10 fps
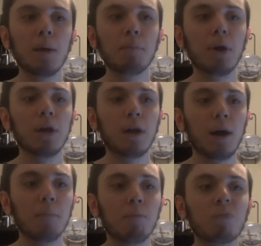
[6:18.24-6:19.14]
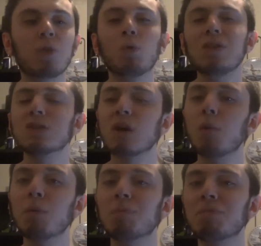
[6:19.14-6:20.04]
But what this
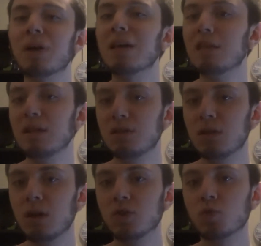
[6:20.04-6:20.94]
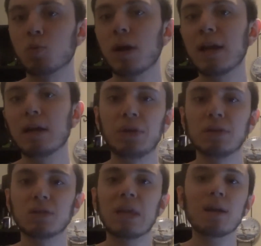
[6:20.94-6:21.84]
album, I think, does right
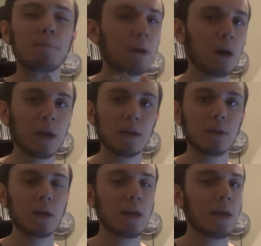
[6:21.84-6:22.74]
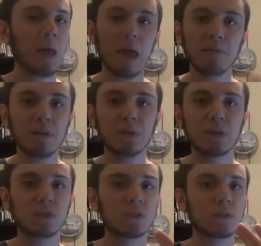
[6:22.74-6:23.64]
is they combine
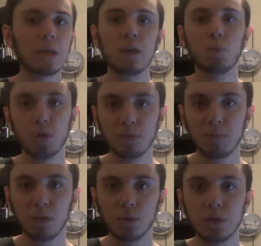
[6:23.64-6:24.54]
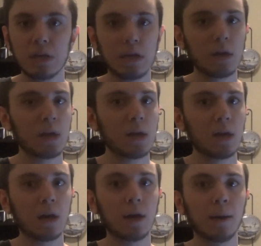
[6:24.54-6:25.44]
heaviness in with melody.
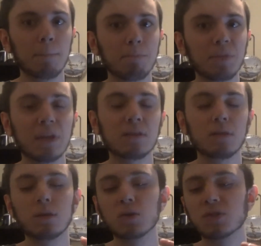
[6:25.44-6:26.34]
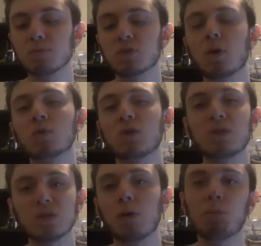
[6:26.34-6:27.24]
There's some songs on
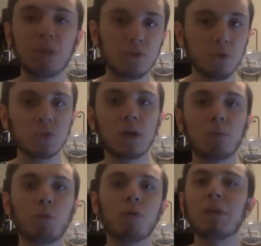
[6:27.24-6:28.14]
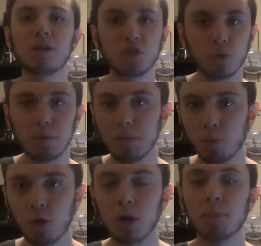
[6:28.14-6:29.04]
this album that do sound more mainstream and
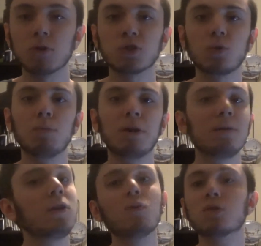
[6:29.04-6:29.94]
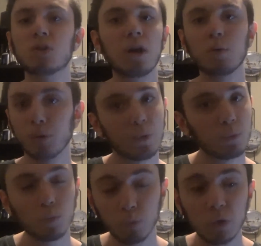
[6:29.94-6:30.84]
more commercial, but you also got
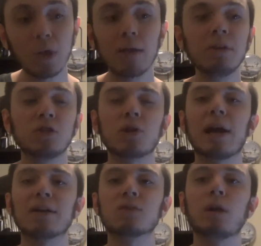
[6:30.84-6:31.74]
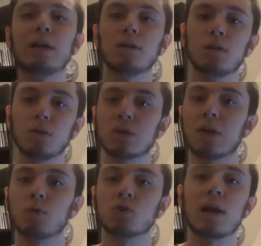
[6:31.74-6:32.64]
real heavy tracks like the
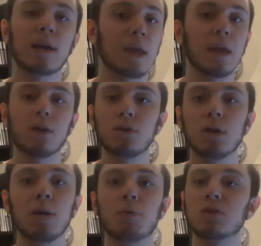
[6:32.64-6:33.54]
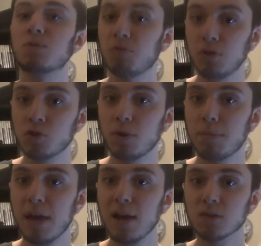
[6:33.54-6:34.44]
title track and Present, Future, and
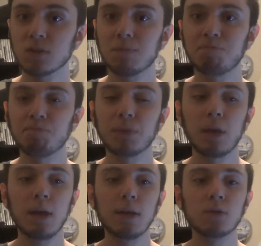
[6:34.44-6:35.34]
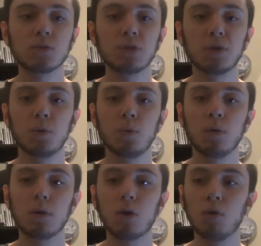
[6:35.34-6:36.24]
Past. So
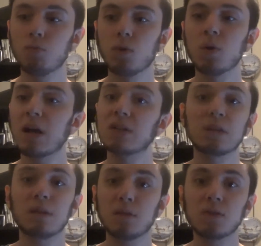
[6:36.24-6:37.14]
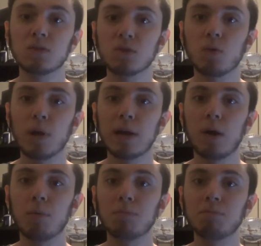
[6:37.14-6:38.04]
overall, guys, I think this is a great
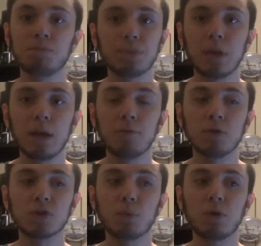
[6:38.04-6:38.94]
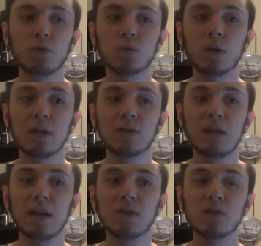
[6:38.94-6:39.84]
album. If you're someone who's looking to
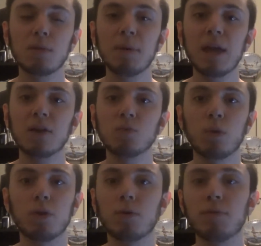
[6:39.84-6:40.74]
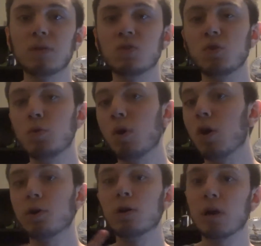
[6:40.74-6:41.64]
get into the band, whether if it's to
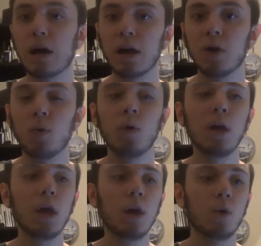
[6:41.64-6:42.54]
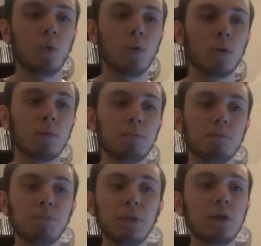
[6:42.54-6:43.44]
honor Kyle or,
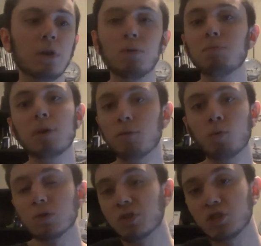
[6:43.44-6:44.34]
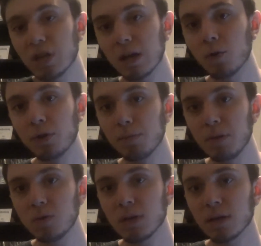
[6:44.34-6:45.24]
you know, of course, to check out their
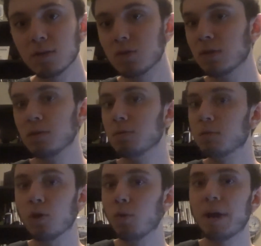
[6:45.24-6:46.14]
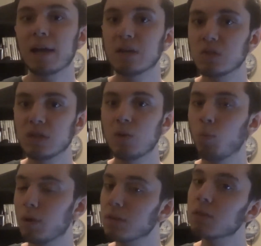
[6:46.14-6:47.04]
music, to go back and see
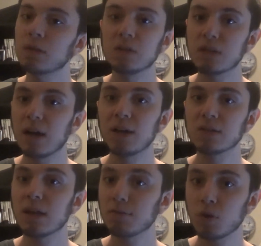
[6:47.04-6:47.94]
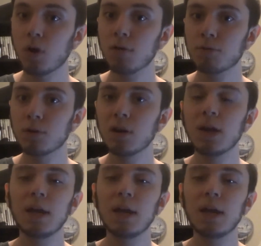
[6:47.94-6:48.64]
what these guys have to offer,